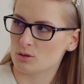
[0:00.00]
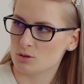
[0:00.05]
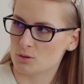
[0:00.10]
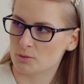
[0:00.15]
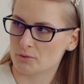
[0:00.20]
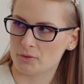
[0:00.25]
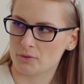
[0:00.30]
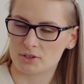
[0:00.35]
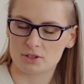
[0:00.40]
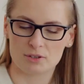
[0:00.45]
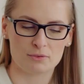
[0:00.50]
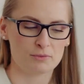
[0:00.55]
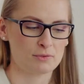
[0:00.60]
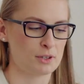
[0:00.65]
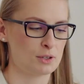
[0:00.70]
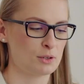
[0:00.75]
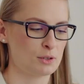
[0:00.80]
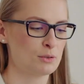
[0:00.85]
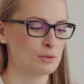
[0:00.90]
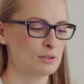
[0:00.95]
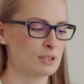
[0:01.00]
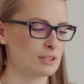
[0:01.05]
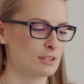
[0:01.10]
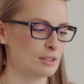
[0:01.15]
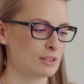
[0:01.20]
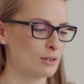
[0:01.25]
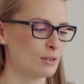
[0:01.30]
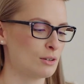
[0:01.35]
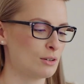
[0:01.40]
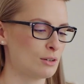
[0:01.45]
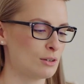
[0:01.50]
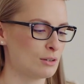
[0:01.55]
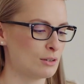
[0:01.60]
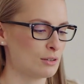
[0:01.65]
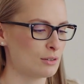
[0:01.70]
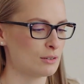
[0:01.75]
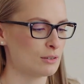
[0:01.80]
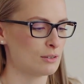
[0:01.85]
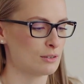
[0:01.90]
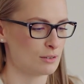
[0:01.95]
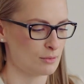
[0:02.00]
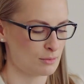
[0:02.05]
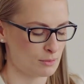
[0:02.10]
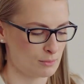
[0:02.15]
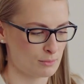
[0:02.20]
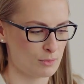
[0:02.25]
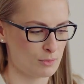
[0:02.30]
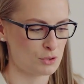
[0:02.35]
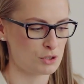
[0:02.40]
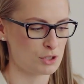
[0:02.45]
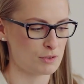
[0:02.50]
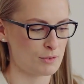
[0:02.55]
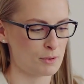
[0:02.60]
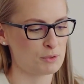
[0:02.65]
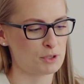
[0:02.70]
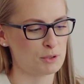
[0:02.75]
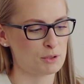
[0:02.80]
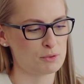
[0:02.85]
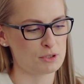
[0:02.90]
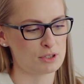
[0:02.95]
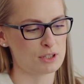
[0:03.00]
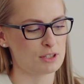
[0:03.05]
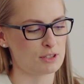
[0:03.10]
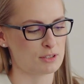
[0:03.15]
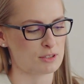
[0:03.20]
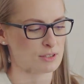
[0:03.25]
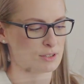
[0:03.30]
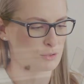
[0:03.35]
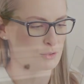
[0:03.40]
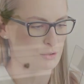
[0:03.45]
that you're unaware of, things you can do, talking with the bank. Are you